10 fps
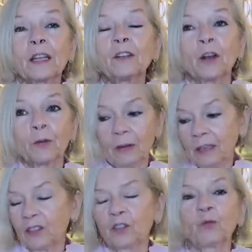you know,
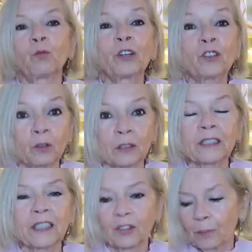in its original
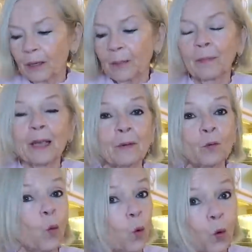condition, but it may be
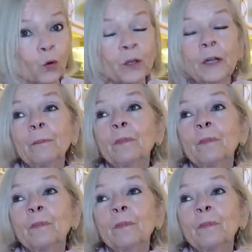worn,